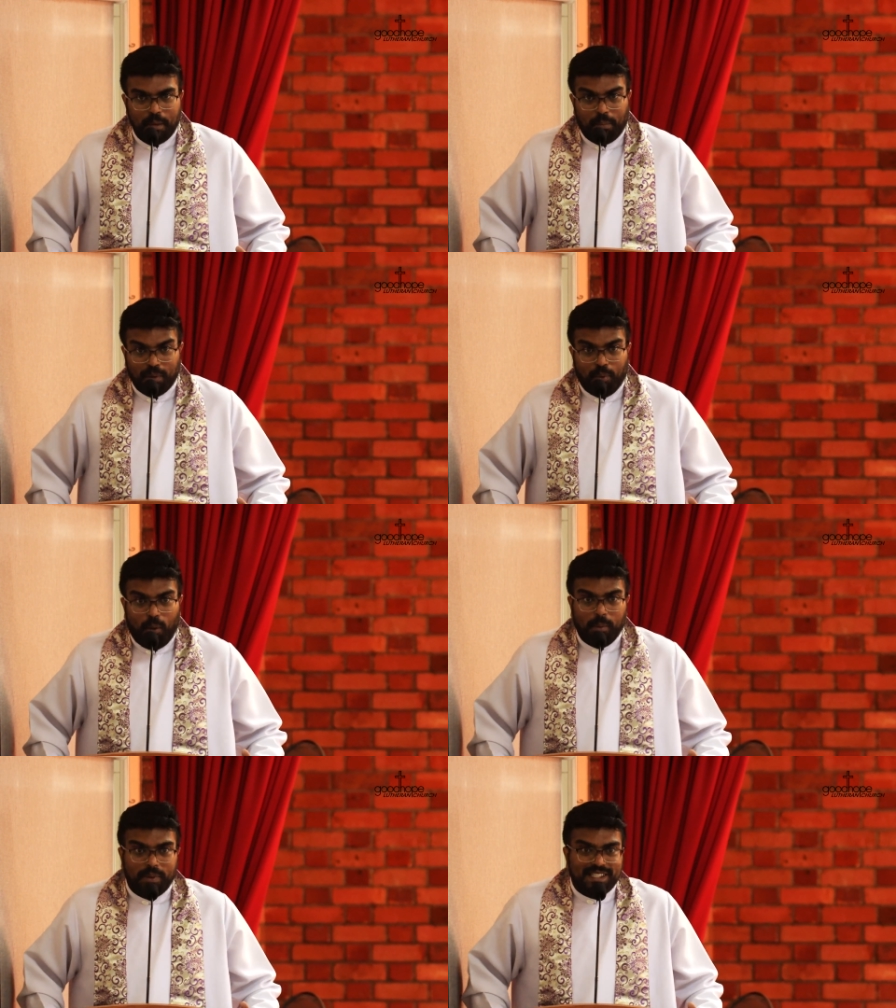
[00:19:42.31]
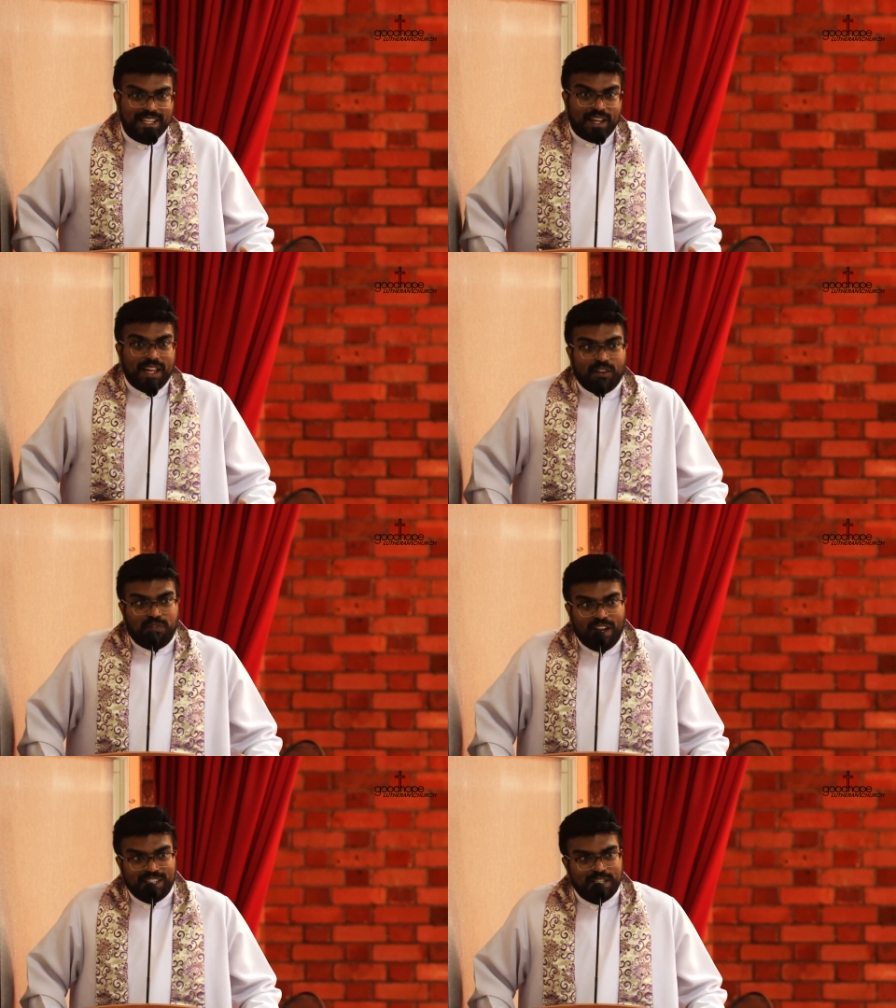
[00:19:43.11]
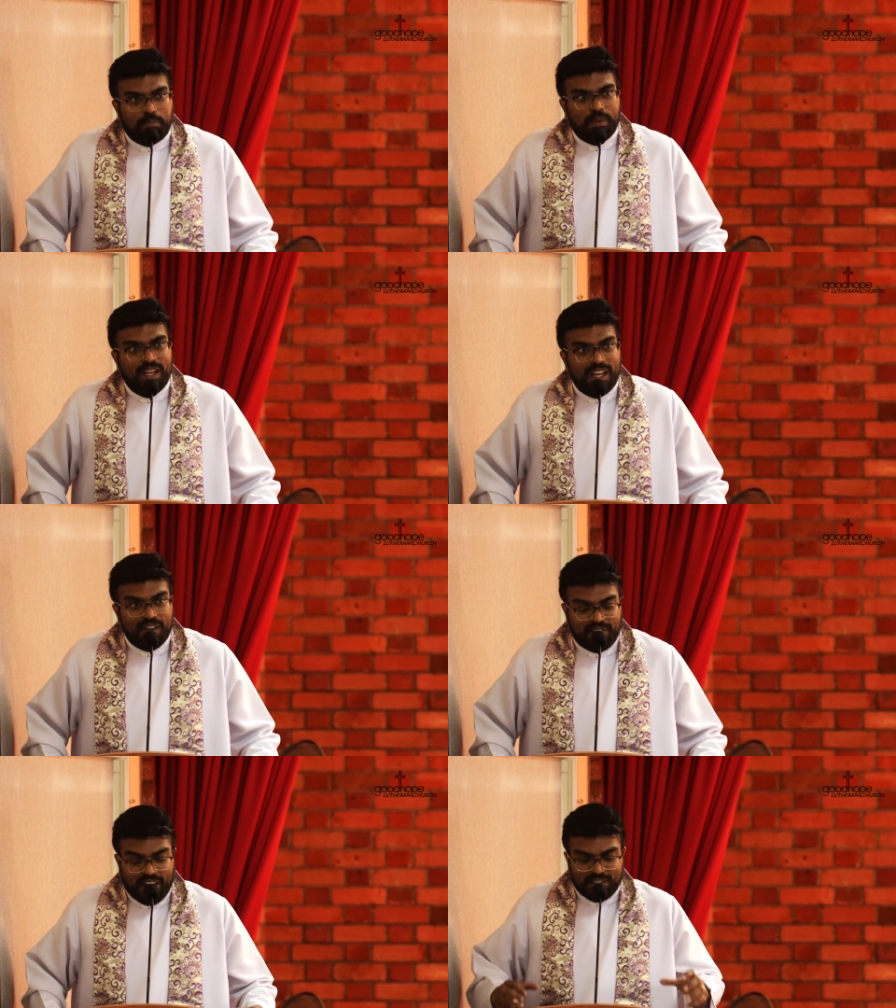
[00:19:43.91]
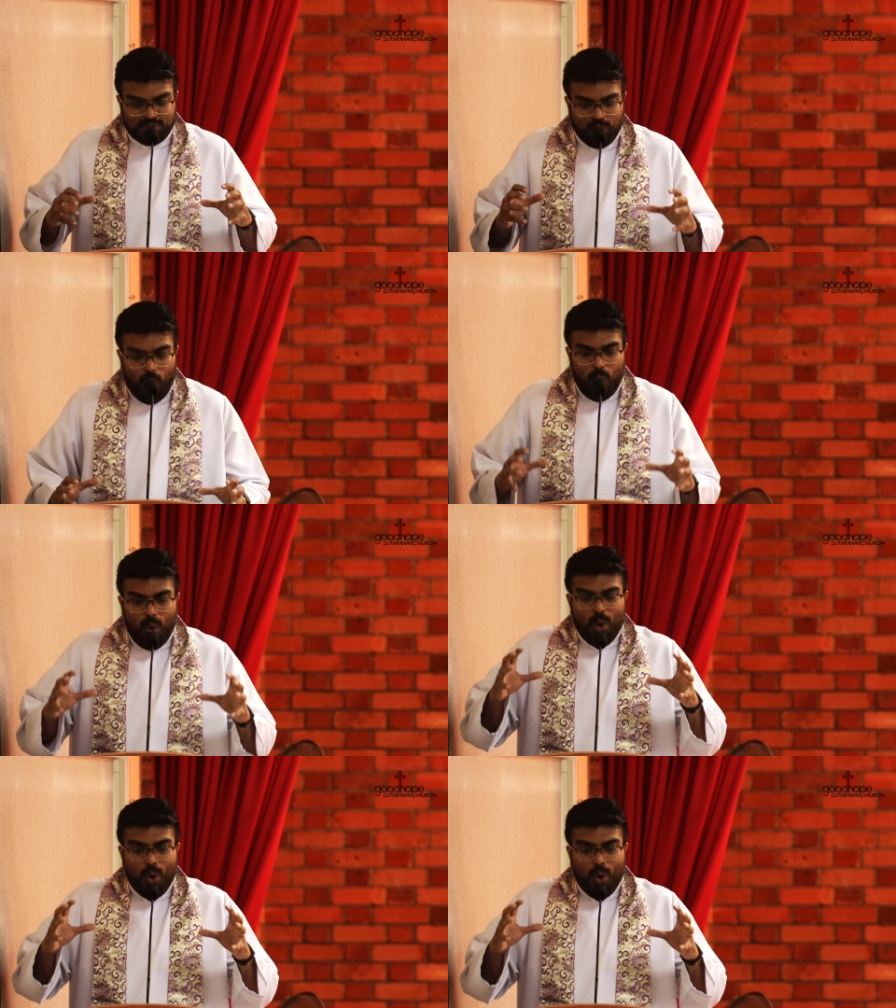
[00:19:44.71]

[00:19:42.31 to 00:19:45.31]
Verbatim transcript: But the problem is the fellowship if there is no